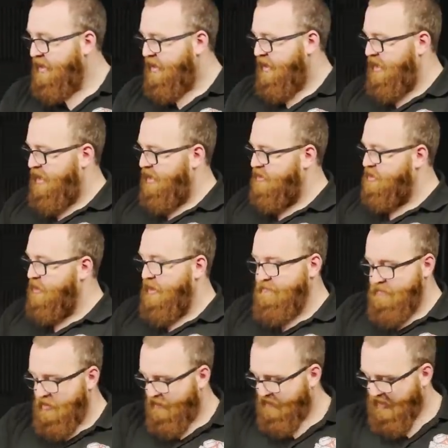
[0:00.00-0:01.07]
Uh, so I've
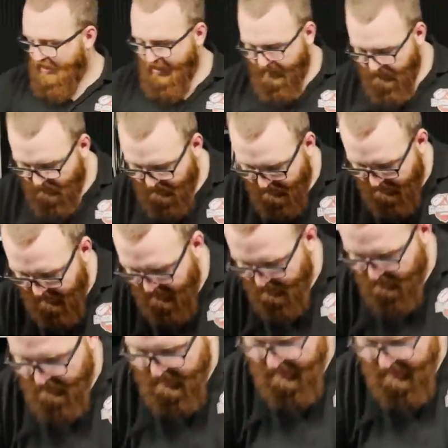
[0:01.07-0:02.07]
moved. Uh, I moved my Wraith Lord